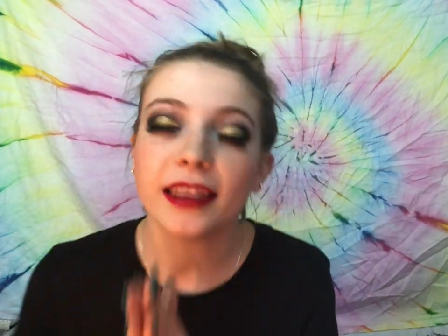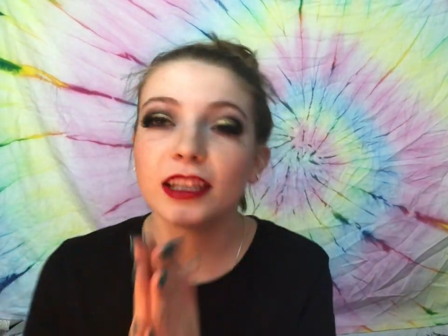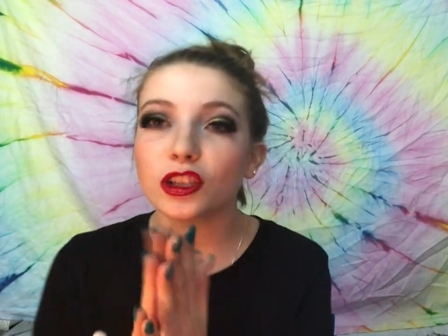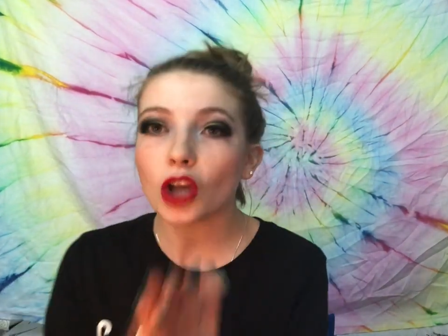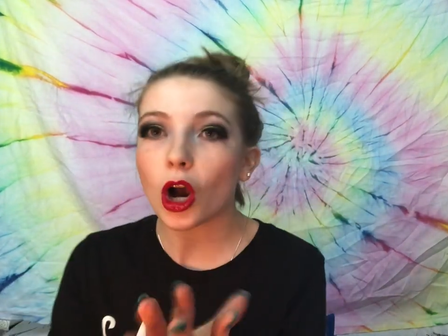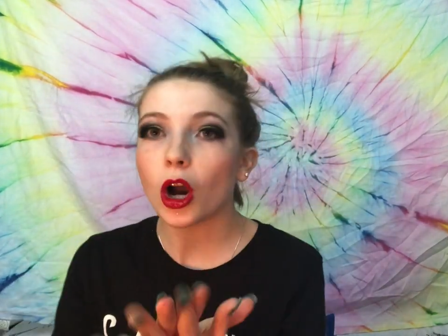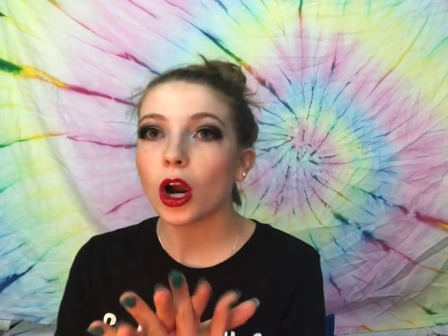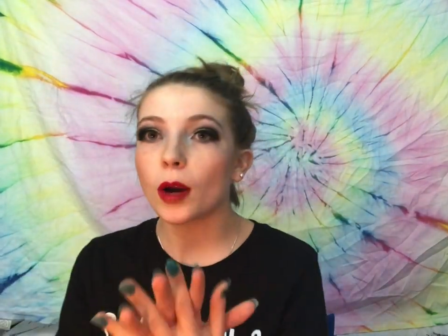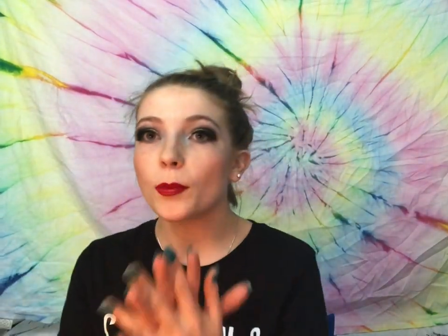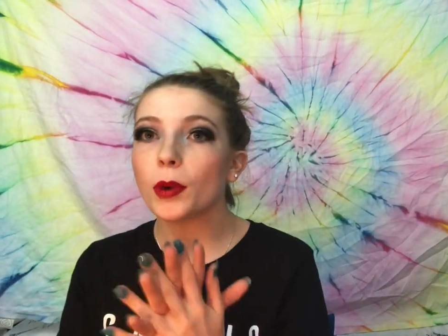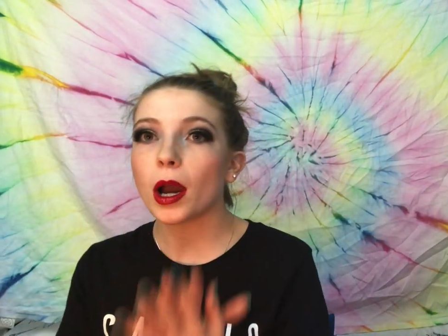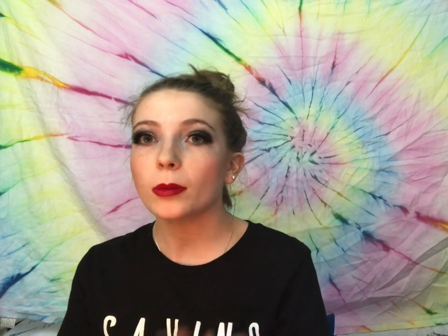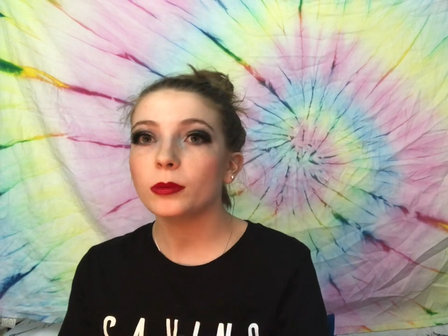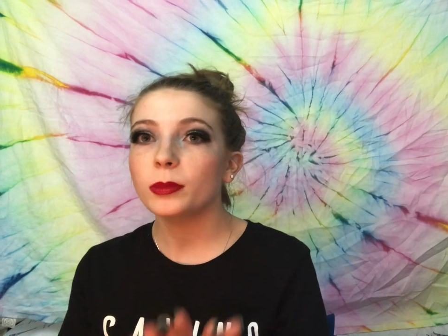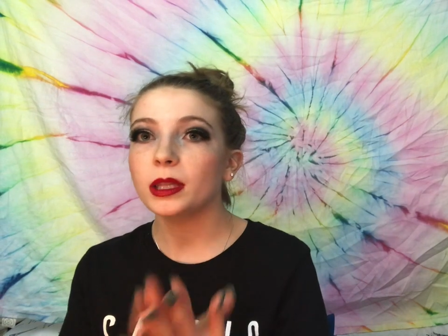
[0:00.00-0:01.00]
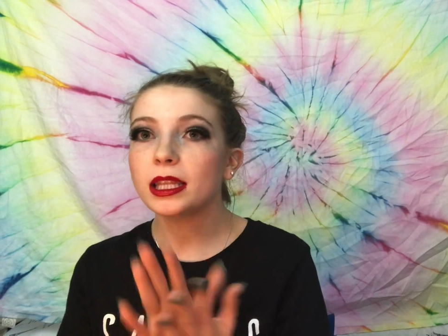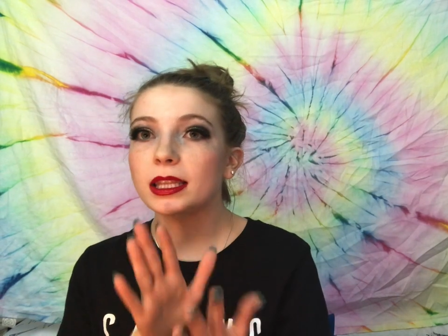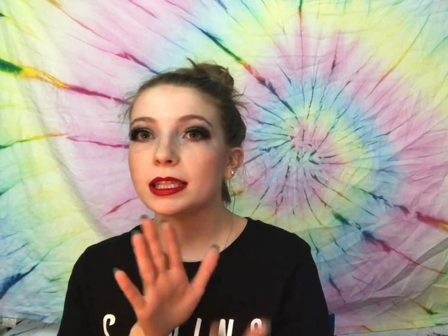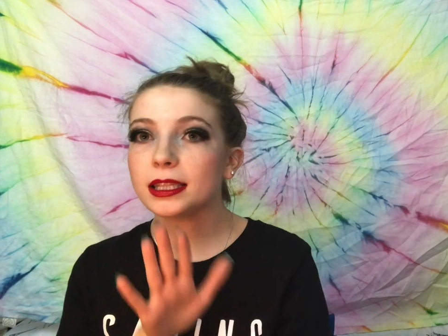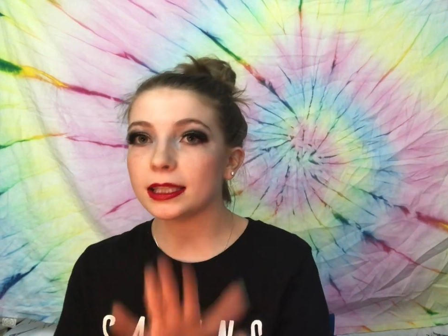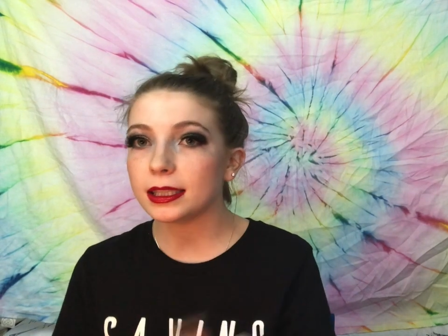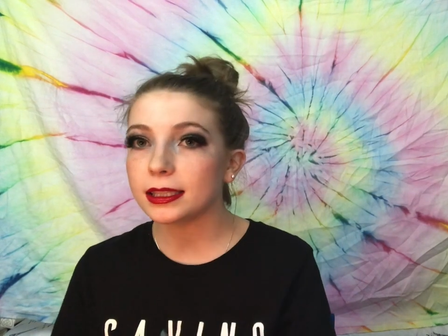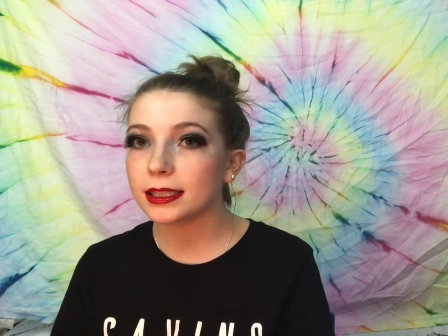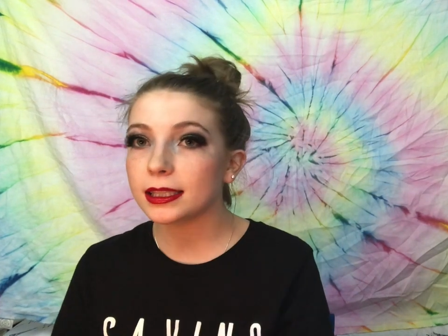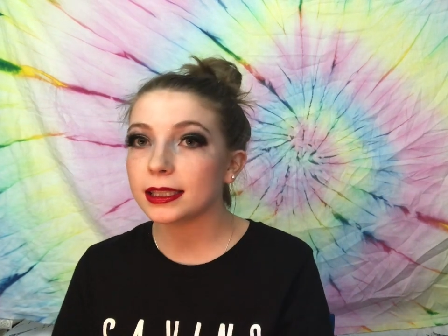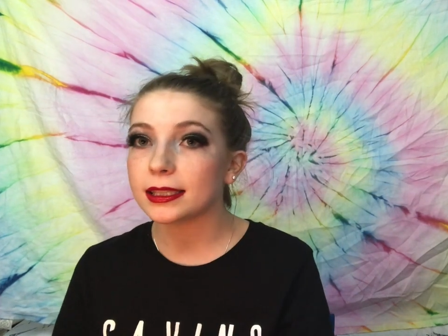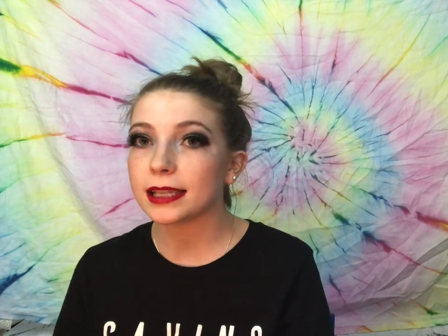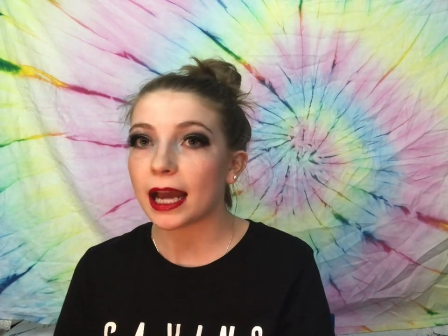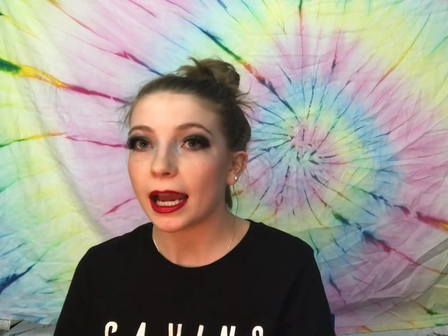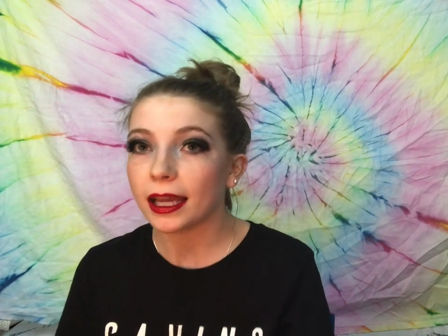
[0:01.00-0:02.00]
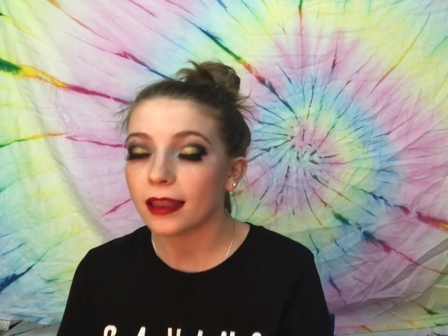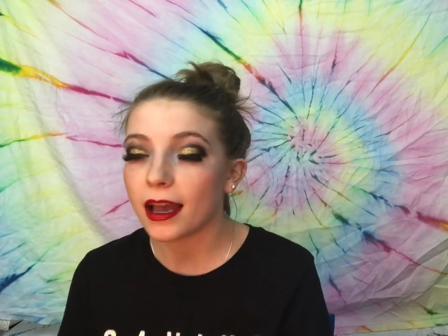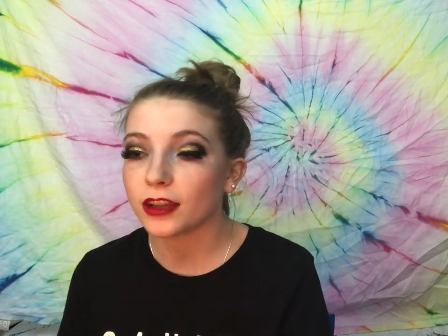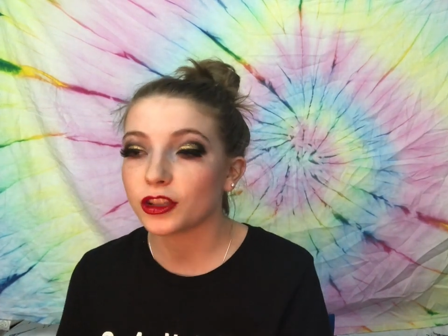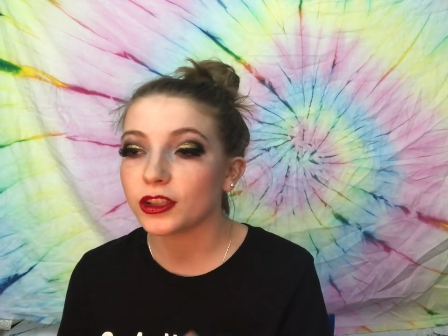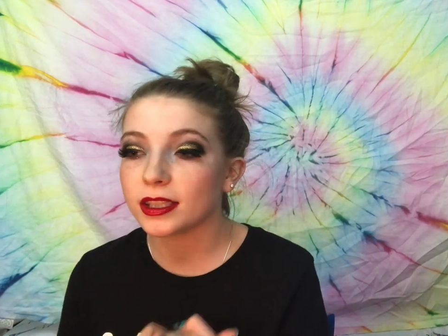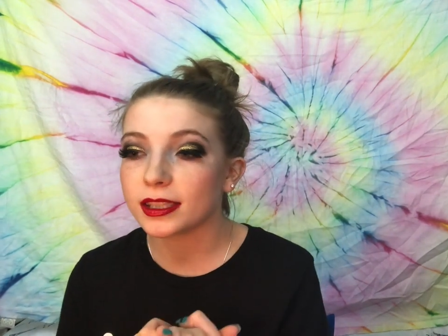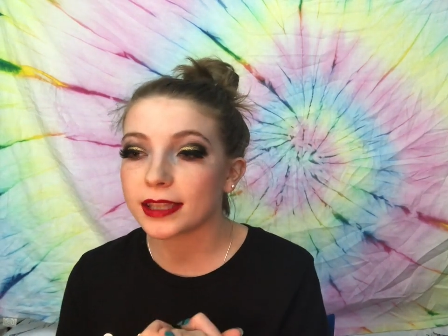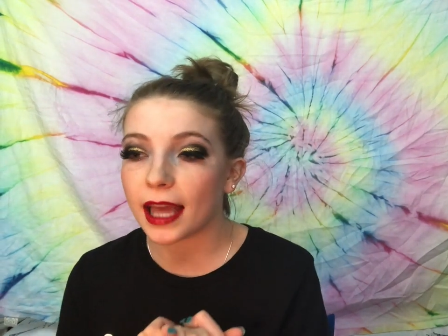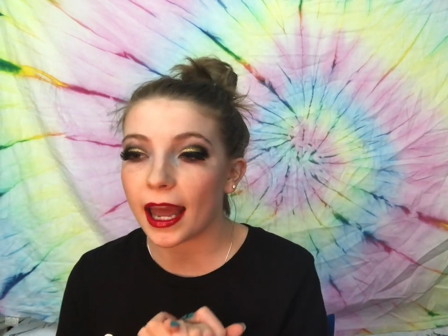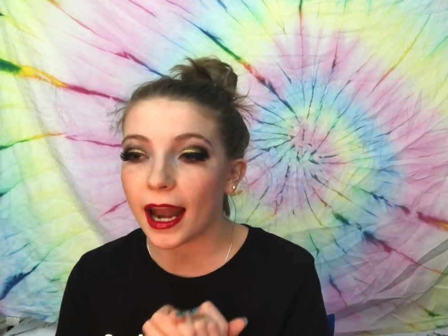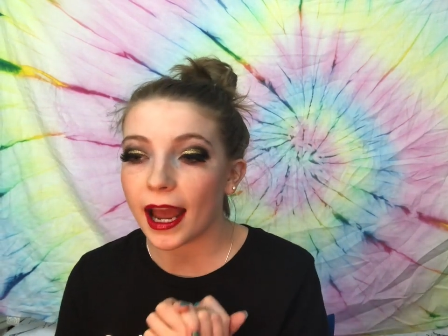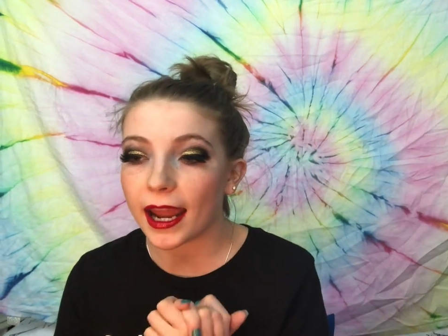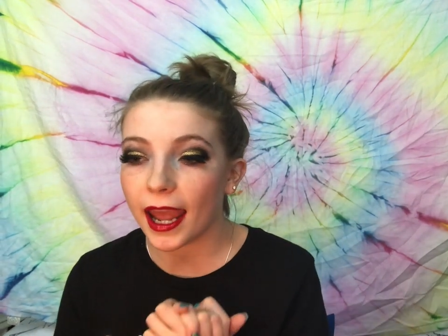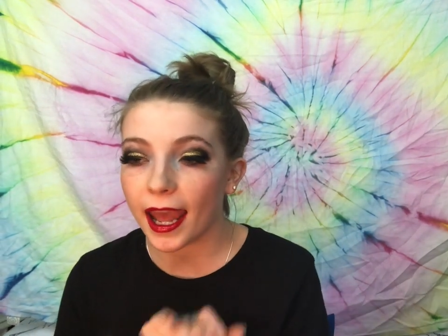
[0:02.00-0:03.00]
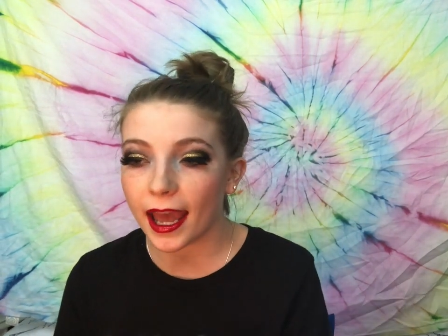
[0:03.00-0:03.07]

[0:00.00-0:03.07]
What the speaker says: These are probably the easiest eyelashes that I